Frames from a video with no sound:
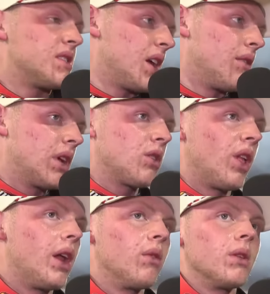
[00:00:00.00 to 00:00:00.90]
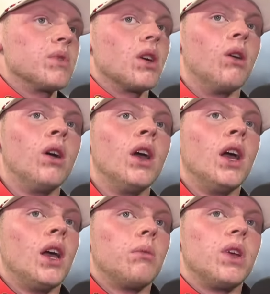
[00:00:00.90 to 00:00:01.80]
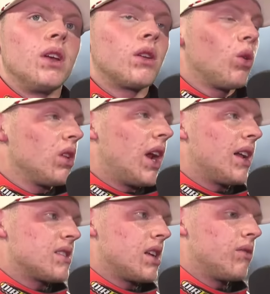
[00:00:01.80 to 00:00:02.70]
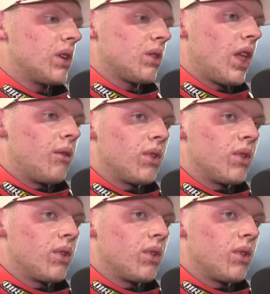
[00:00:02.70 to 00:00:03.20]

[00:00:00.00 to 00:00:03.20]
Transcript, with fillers: in victory lane with them. So, it'd be cool tonight to stand in victory lane with the